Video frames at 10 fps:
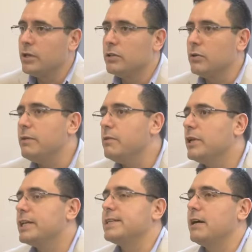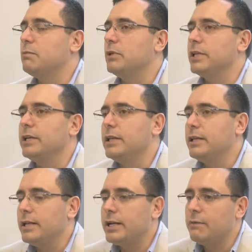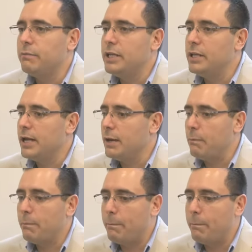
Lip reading: To give you an example, there have been